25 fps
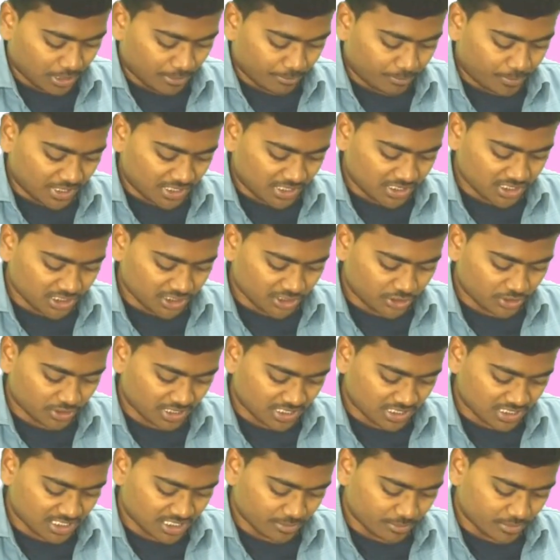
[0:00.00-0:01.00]
Plus
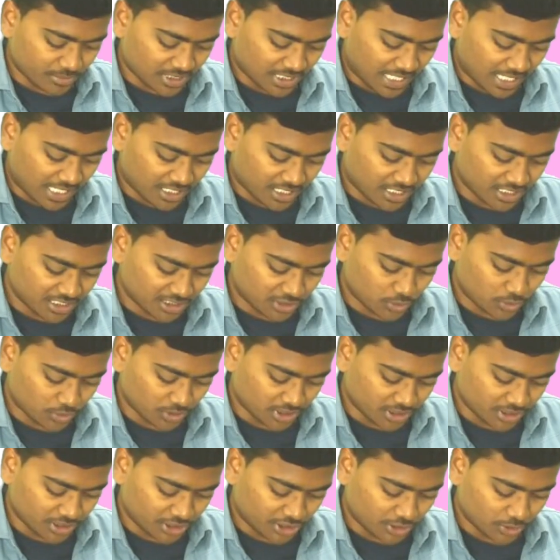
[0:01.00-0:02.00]
Insurance Limited agreed to
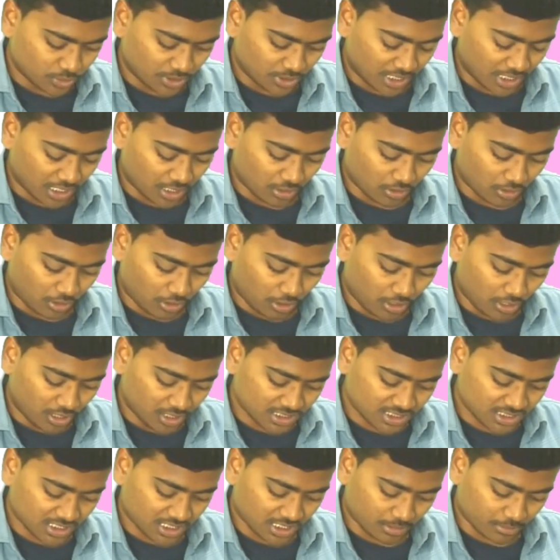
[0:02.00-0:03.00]
insure a
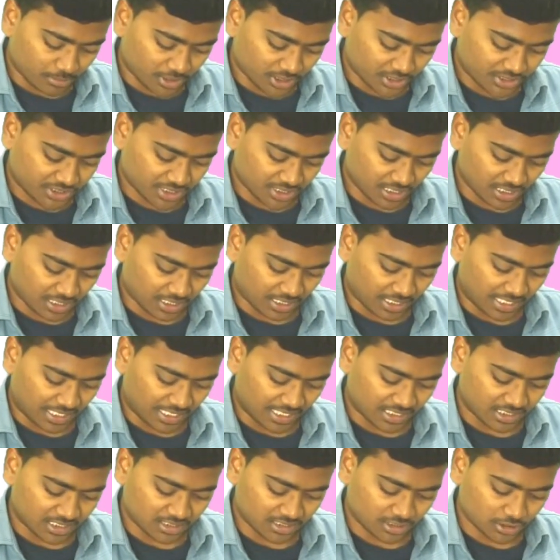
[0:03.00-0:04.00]
large commercial
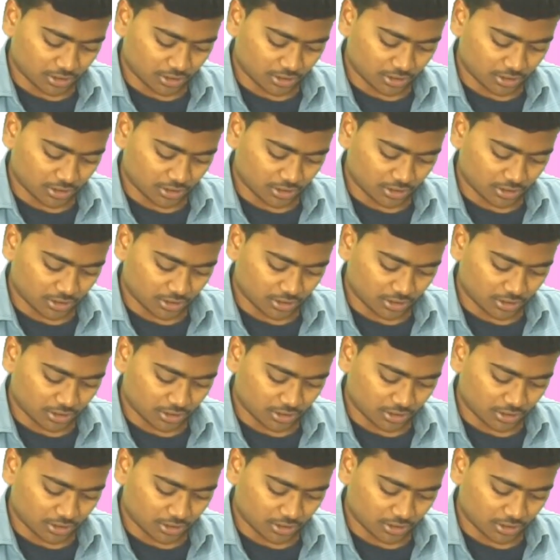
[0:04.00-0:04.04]
client.